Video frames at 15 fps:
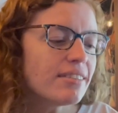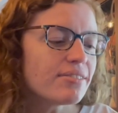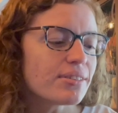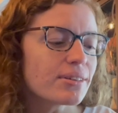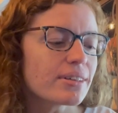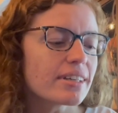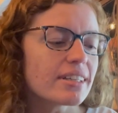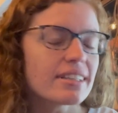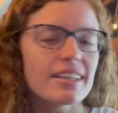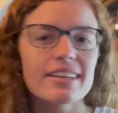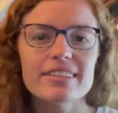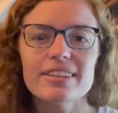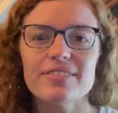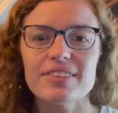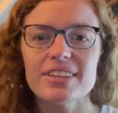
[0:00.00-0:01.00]
For
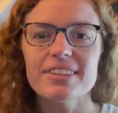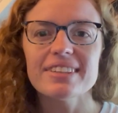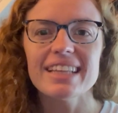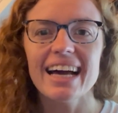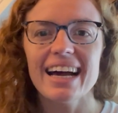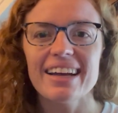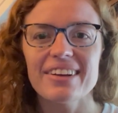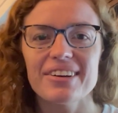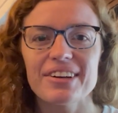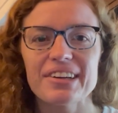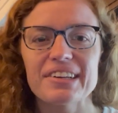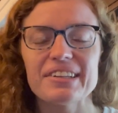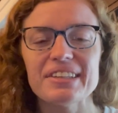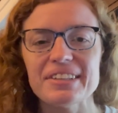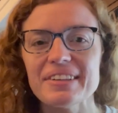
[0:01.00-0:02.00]
those of you that
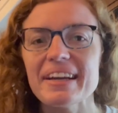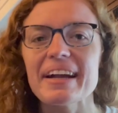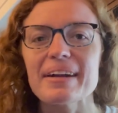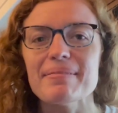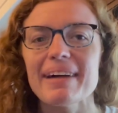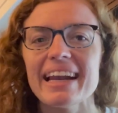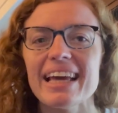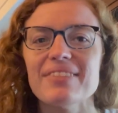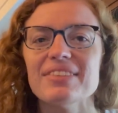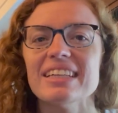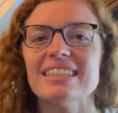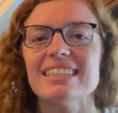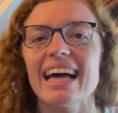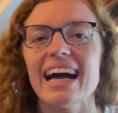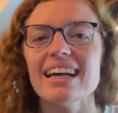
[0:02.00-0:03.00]
are new here, my name
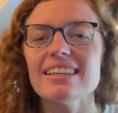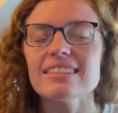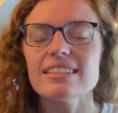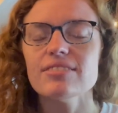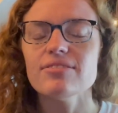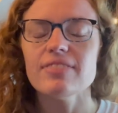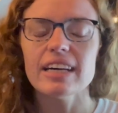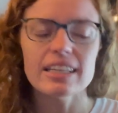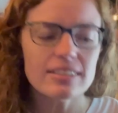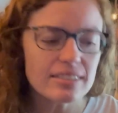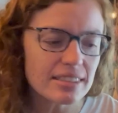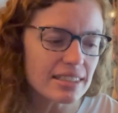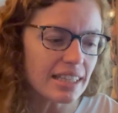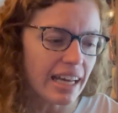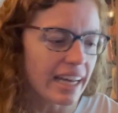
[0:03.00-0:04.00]
is Allison
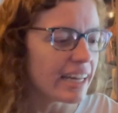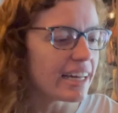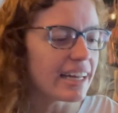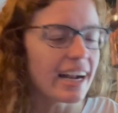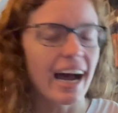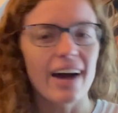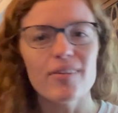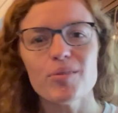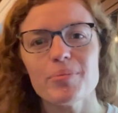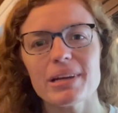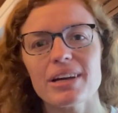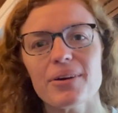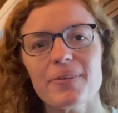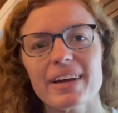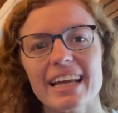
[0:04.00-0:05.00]
Feltz and I will be
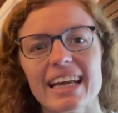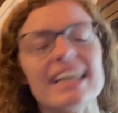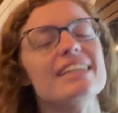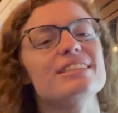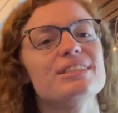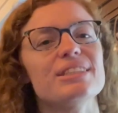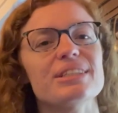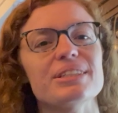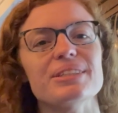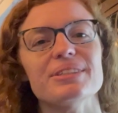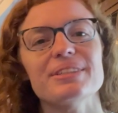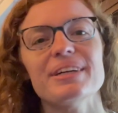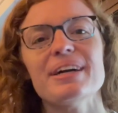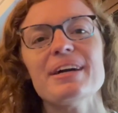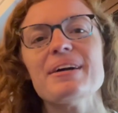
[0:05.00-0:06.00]
going into